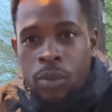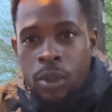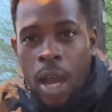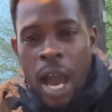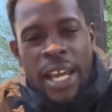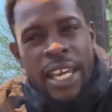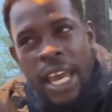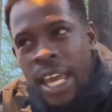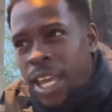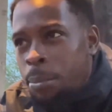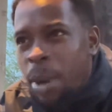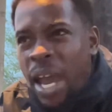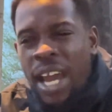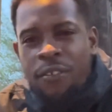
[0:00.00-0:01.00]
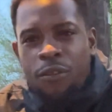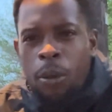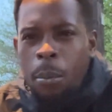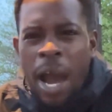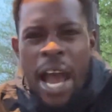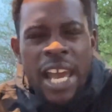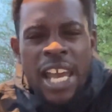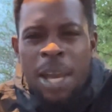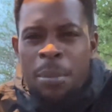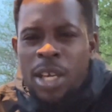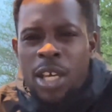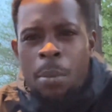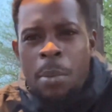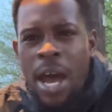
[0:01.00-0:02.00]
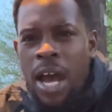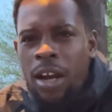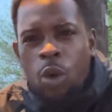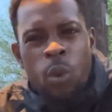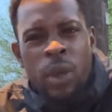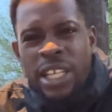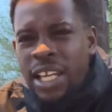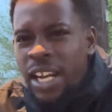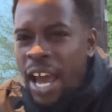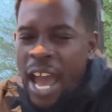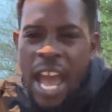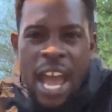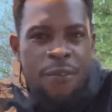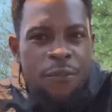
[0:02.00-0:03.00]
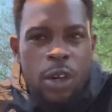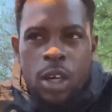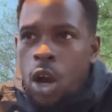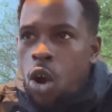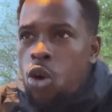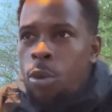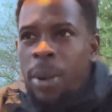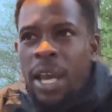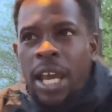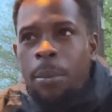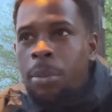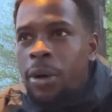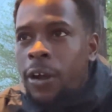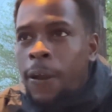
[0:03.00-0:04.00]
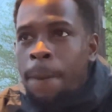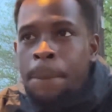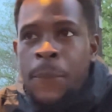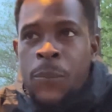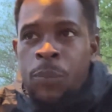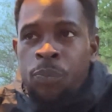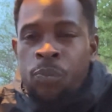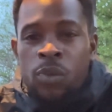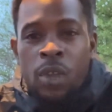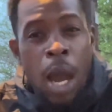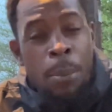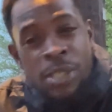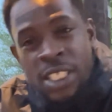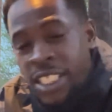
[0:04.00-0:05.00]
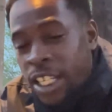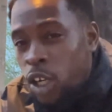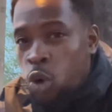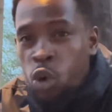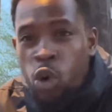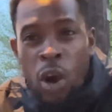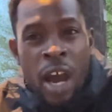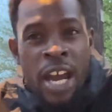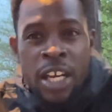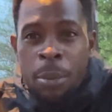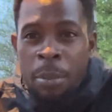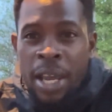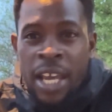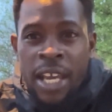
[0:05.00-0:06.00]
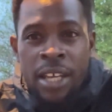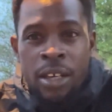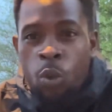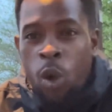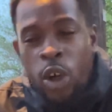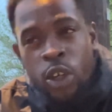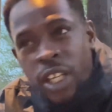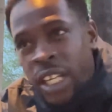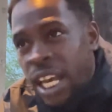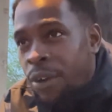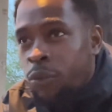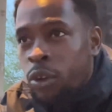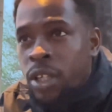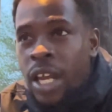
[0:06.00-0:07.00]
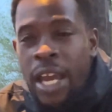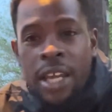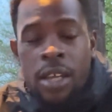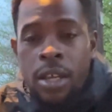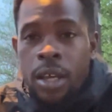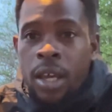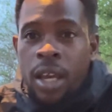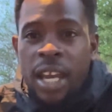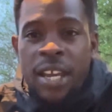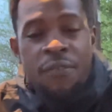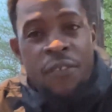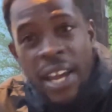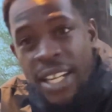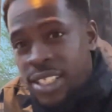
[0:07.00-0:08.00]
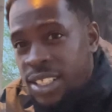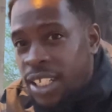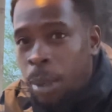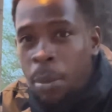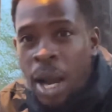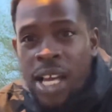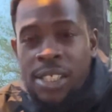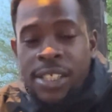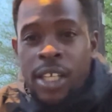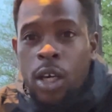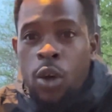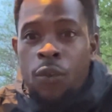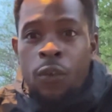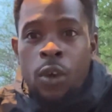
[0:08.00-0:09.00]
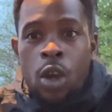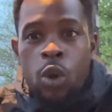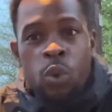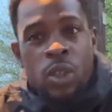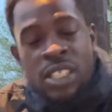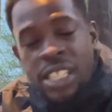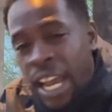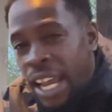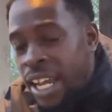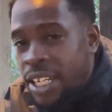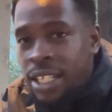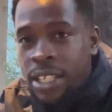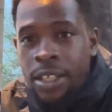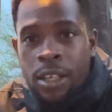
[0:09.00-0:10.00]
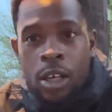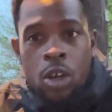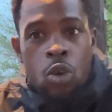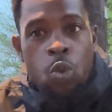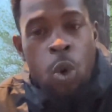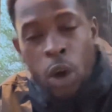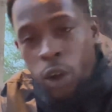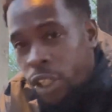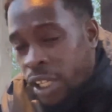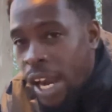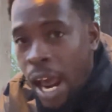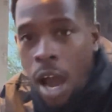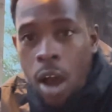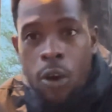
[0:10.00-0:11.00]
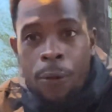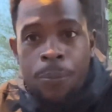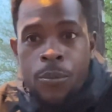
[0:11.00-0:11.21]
I came back from Miami about a week and a half ago, man, but I'm still grinding, man. Working every day, investing in myself, retaining, working out.